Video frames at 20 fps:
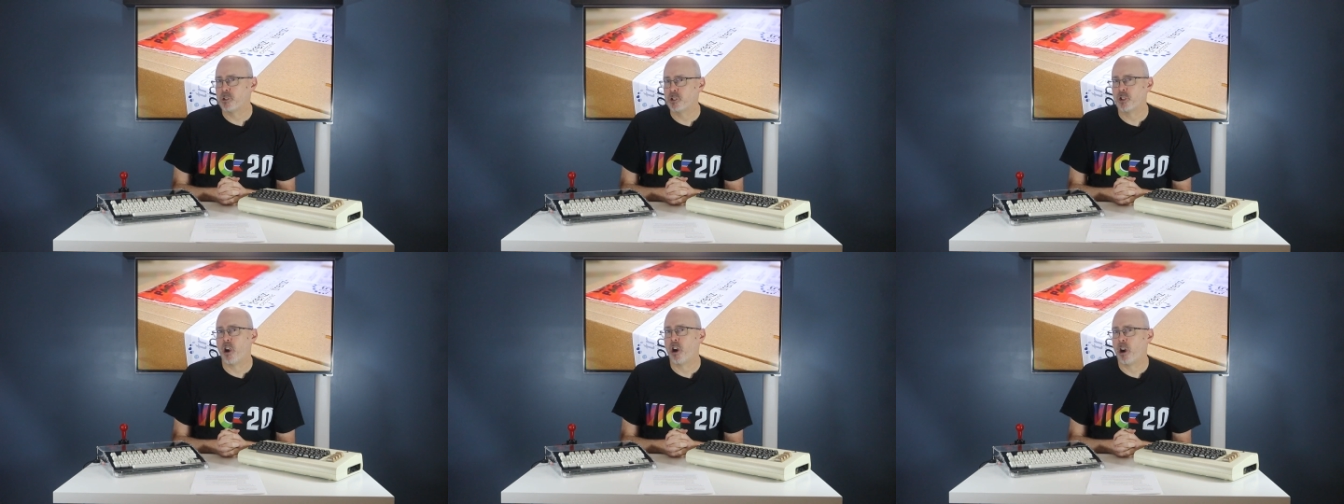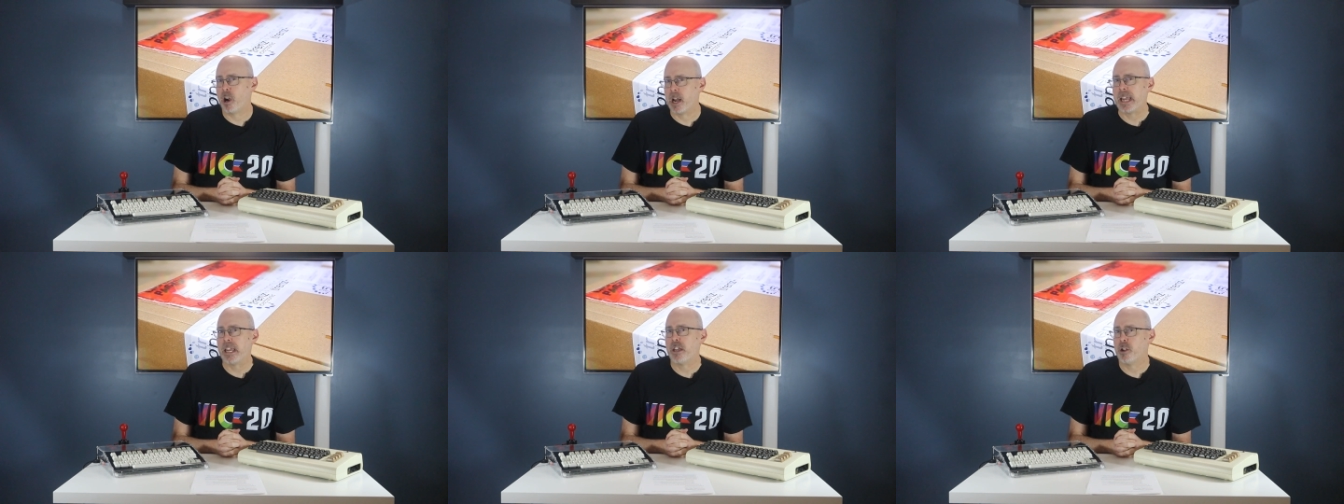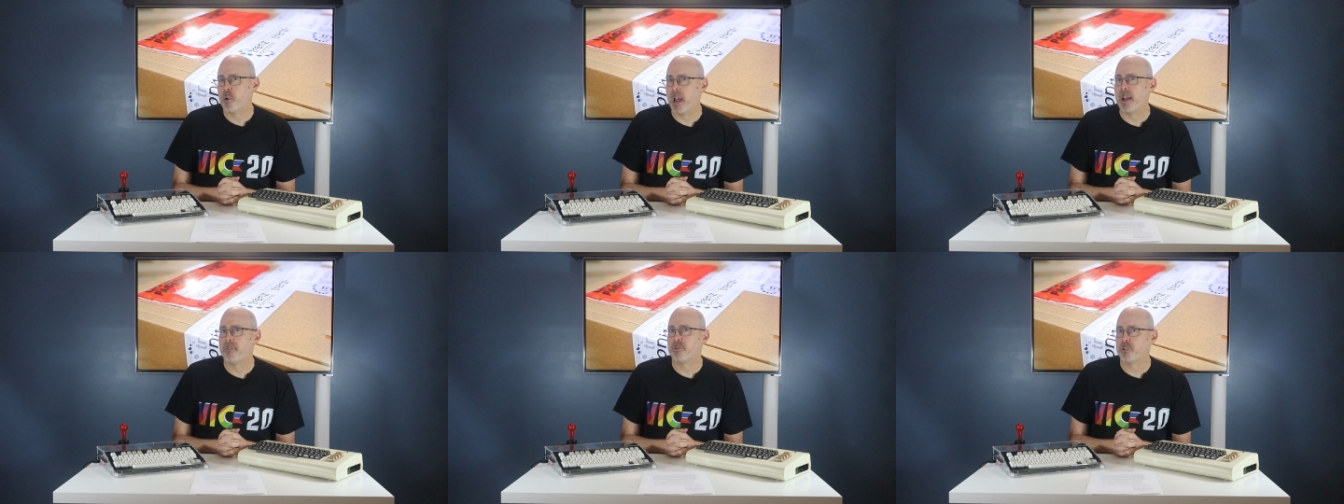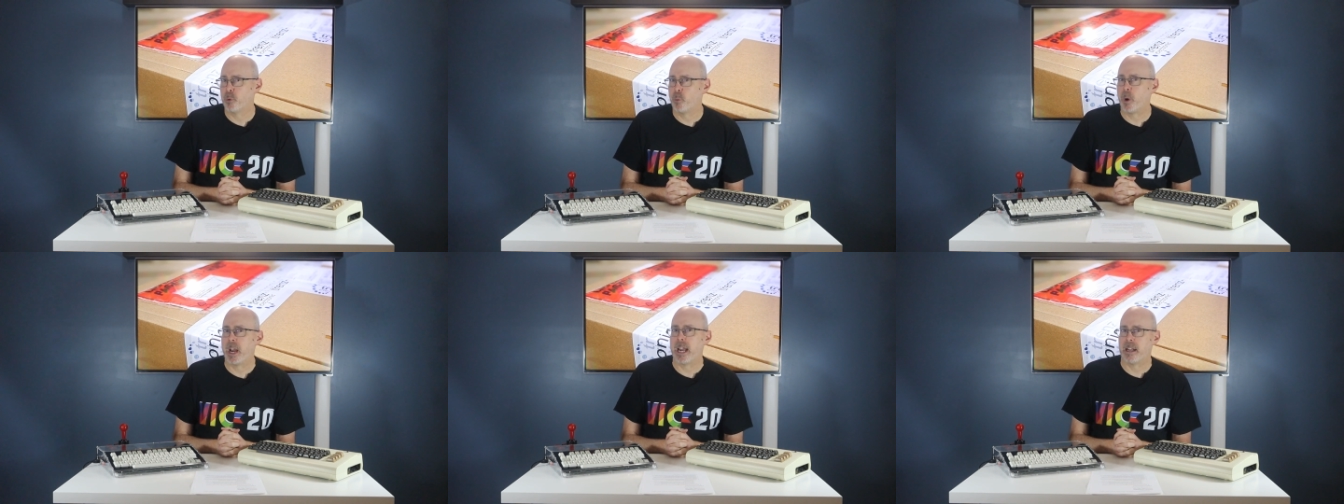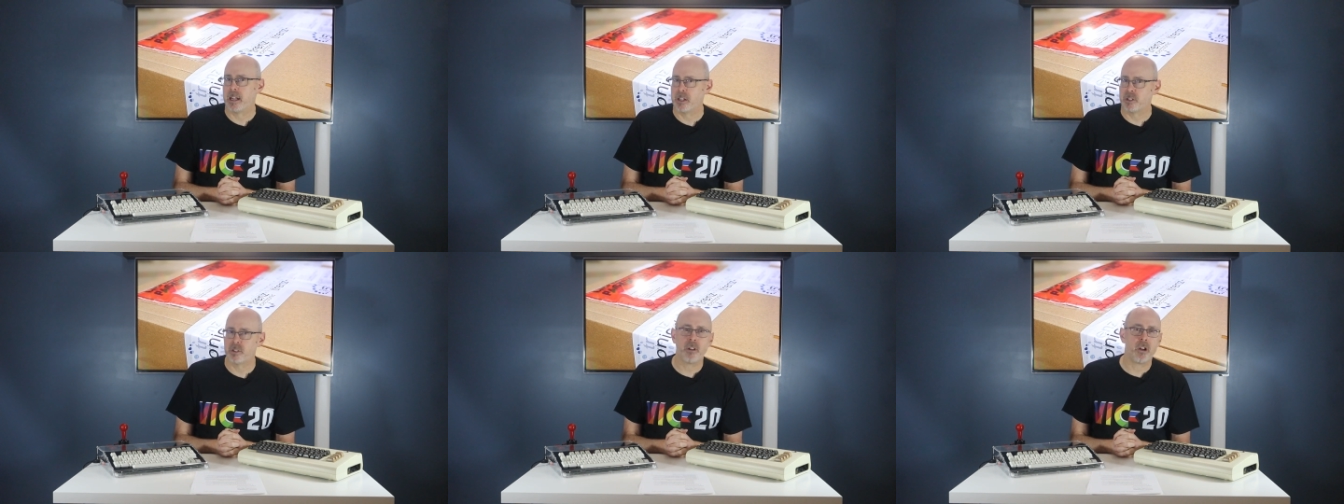I'm sorry you have to
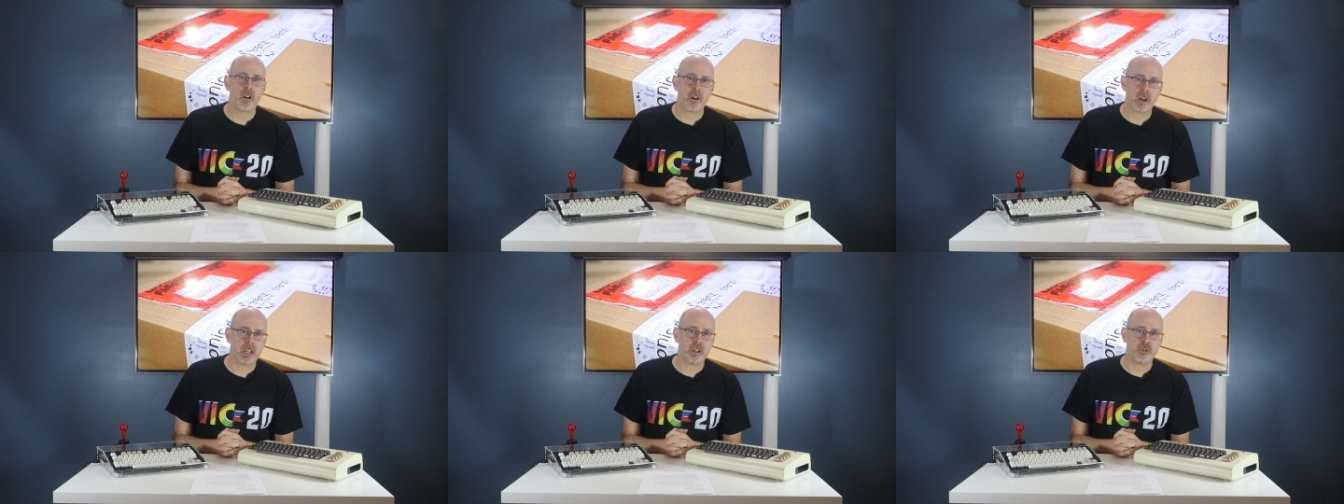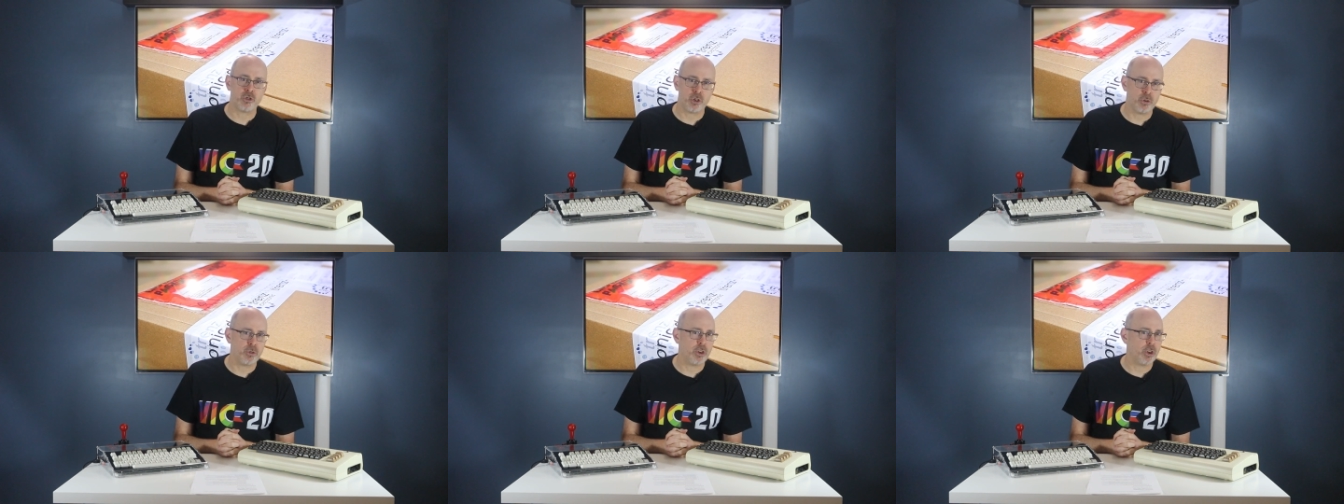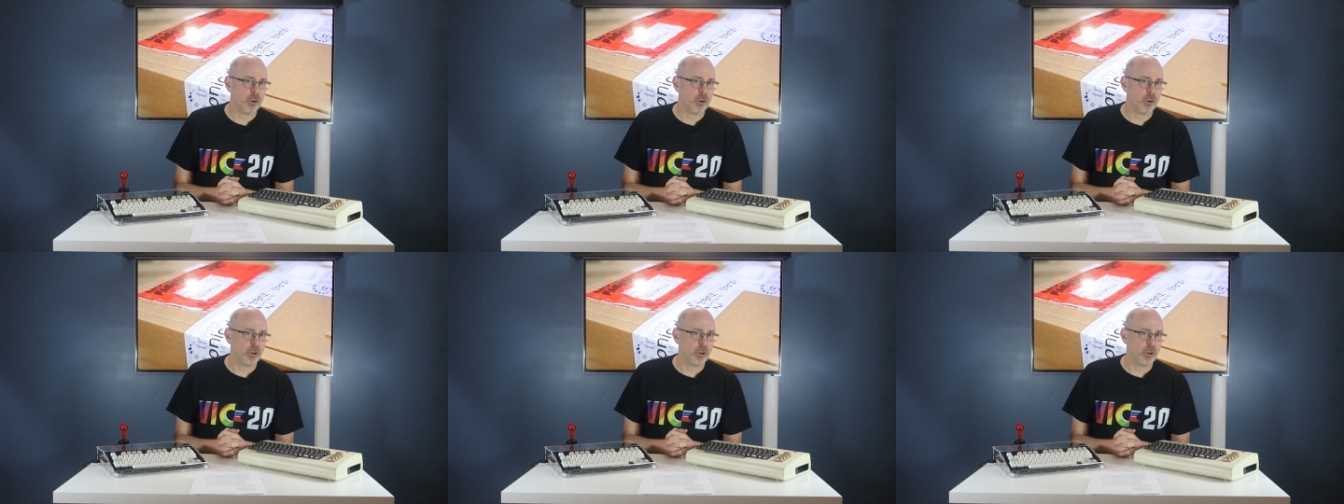wait as long as